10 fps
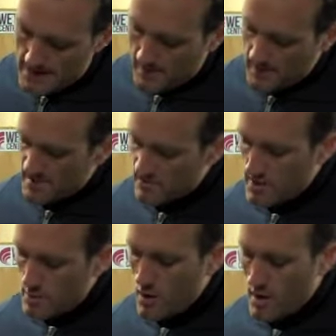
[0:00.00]
but it doesn't really
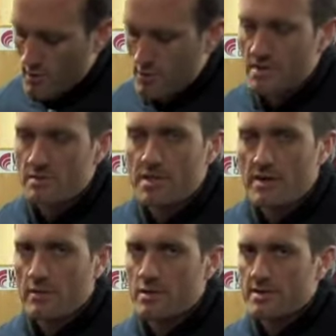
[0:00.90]
work with this
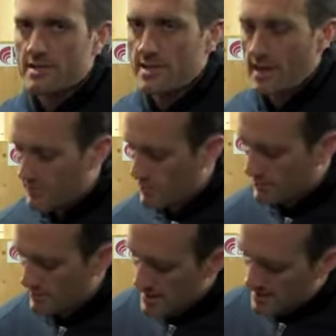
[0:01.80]
material, it doesn't stick to it,
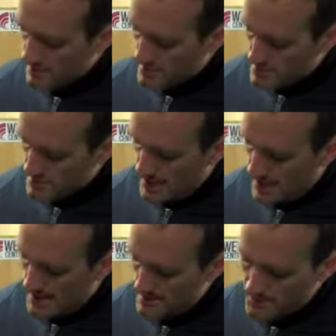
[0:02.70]
so they have to use that
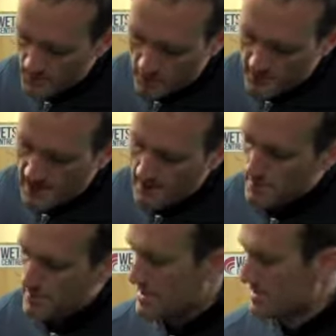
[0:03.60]
sort of taping on
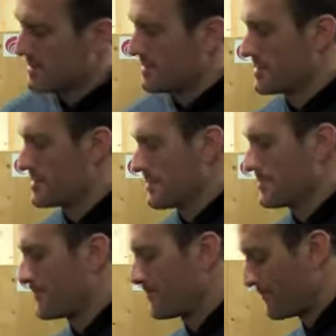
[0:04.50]
the inside of the suit.
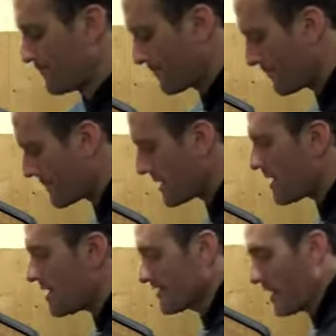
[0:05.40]

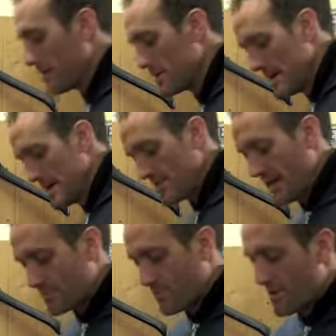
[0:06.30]
So
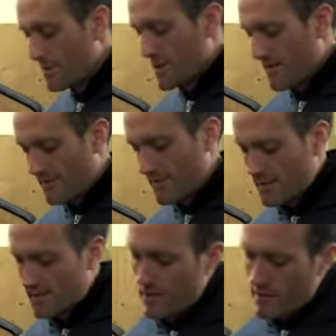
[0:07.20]
that's pretty much everything that's
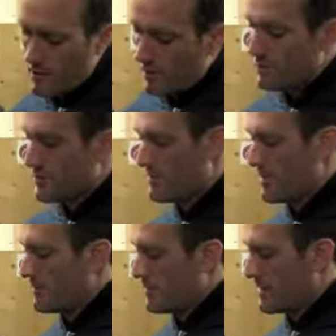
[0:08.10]
going on with the
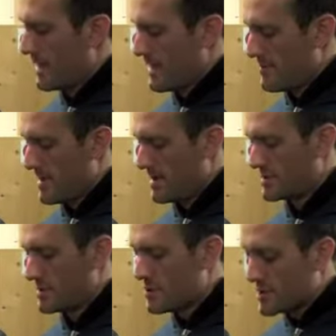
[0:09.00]
Billabong
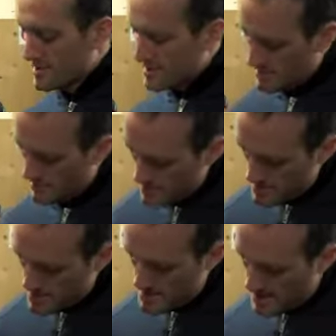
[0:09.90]
Solution Xero
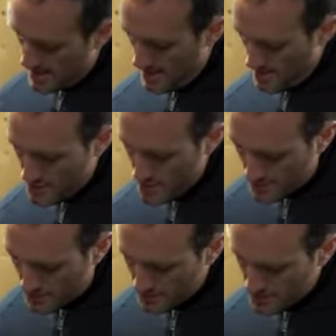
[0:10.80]

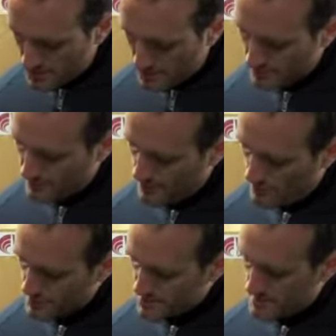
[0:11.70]
3mm suit for
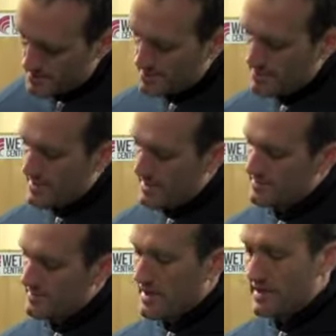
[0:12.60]
summer
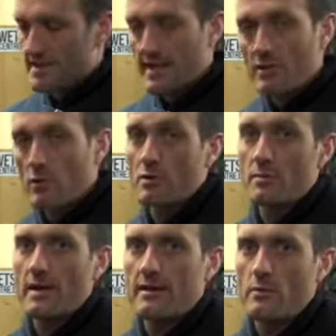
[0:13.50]
2013, or
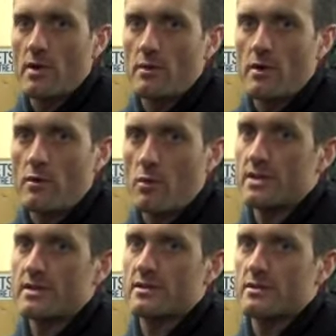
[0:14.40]
depending where you are,
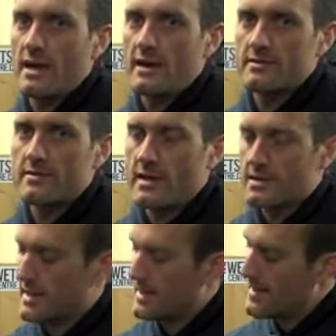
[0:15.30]
winter
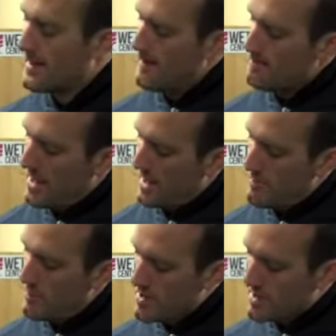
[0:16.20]
2013.
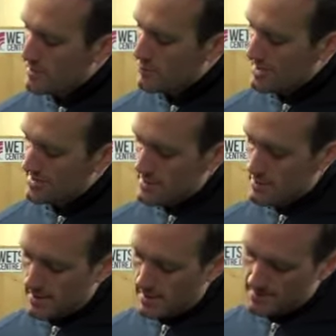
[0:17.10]
A really good wetsuit,
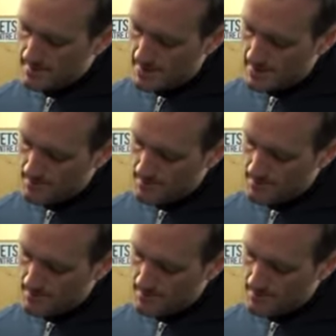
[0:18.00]
and